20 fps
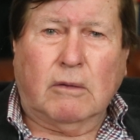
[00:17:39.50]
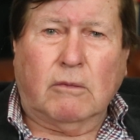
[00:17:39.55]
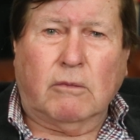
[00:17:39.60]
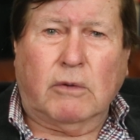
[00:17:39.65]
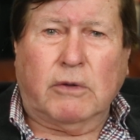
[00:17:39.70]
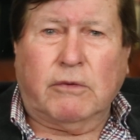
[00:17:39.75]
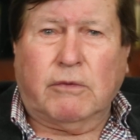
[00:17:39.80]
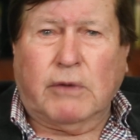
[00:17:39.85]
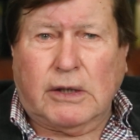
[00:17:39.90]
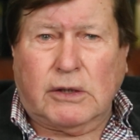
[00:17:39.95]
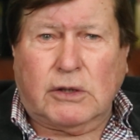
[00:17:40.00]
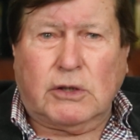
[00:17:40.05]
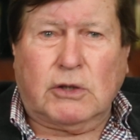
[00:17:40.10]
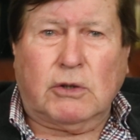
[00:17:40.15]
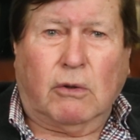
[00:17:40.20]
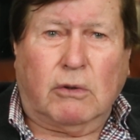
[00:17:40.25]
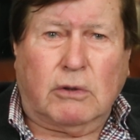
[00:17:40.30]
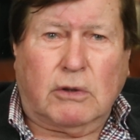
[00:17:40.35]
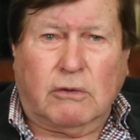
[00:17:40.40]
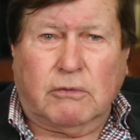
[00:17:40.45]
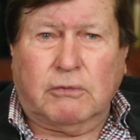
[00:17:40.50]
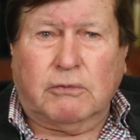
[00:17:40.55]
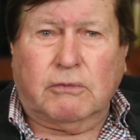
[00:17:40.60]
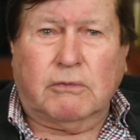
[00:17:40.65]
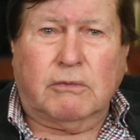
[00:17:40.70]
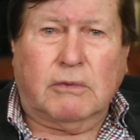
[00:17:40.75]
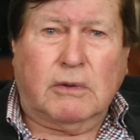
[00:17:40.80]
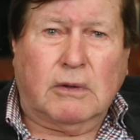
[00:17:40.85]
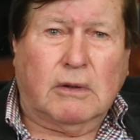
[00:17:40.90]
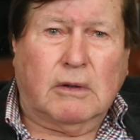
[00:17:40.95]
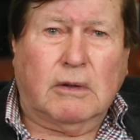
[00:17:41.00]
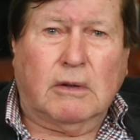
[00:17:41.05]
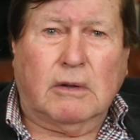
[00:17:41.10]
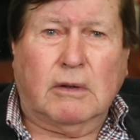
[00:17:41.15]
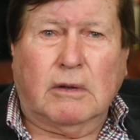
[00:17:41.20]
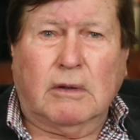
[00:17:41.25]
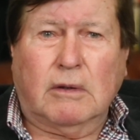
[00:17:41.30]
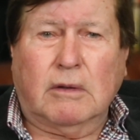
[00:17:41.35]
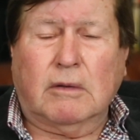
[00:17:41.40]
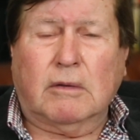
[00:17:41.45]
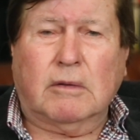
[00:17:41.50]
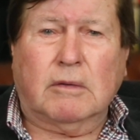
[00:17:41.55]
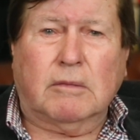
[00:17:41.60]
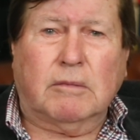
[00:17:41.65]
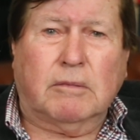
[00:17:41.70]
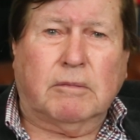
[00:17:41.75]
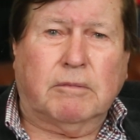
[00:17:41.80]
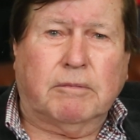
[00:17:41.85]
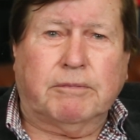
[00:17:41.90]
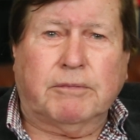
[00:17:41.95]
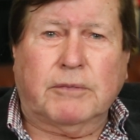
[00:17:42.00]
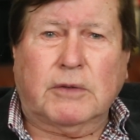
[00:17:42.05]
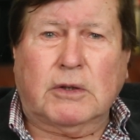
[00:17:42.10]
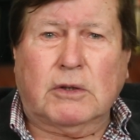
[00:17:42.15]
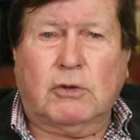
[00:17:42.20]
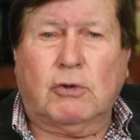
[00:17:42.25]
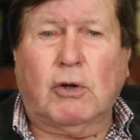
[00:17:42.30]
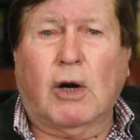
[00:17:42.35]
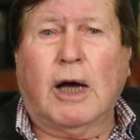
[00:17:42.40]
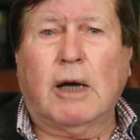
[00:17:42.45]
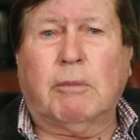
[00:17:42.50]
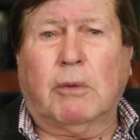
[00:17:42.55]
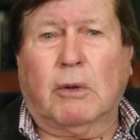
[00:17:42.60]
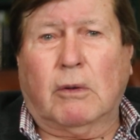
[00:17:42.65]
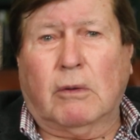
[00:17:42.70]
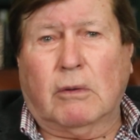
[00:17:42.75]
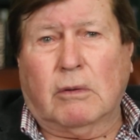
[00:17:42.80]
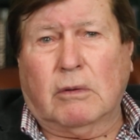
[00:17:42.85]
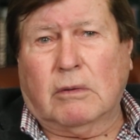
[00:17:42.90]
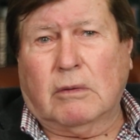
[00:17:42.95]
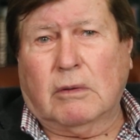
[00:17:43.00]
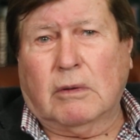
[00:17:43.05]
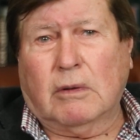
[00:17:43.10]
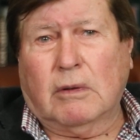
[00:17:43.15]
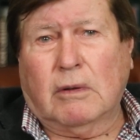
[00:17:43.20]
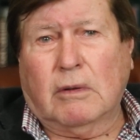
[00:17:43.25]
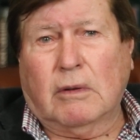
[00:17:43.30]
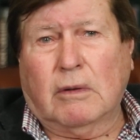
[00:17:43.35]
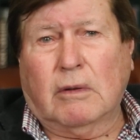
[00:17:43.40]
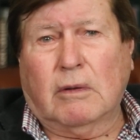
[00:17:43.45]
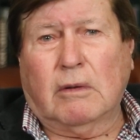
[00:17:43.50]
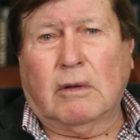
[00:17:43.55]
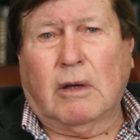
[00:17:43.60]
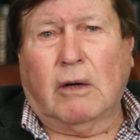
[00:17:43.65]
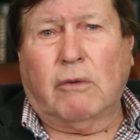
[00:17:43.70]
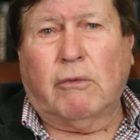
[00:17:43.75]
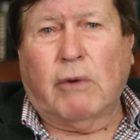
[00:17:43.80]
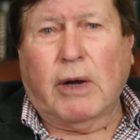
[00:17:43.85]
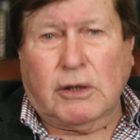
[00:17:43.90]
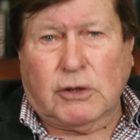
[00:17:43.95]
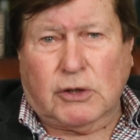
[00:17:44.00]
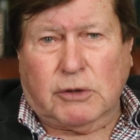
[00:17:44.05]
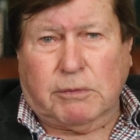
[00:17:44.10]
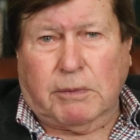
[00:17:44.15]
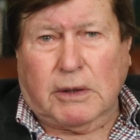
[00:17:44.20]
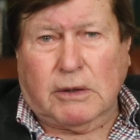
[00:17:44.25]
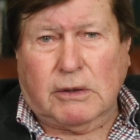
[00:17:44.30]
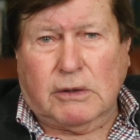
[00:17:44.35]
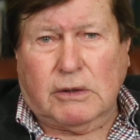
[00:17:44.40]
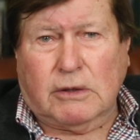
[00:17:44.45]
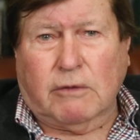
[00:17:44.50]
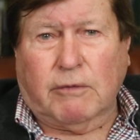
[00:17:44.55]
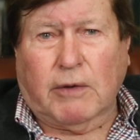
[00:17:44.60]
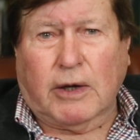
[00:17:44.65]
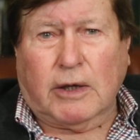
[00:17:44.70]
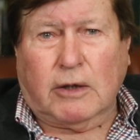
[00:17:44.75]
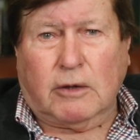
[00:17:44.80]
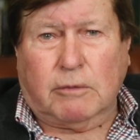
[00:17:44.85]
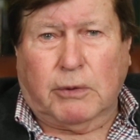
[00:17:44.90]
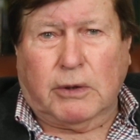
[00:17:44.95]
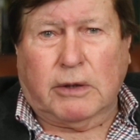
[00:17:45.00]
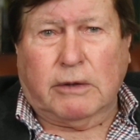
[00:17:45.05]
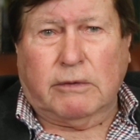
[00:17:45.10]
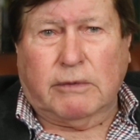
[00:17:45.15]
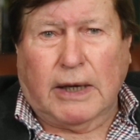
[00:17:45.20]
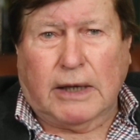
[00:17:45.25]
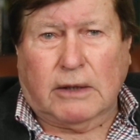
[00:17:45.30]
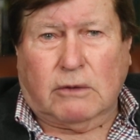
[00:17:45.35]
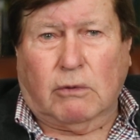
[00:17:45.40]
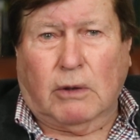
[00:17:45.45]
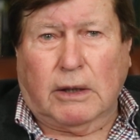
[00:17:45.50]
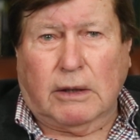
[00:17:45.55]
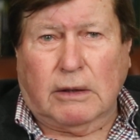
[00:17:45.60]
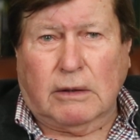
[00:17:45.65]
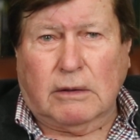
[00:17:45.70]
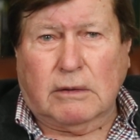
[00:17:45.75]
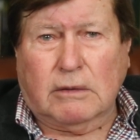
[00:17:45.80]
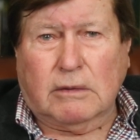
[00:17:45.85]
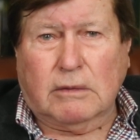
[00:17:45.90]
with these sort of tribal arrangements, if I could put it that way,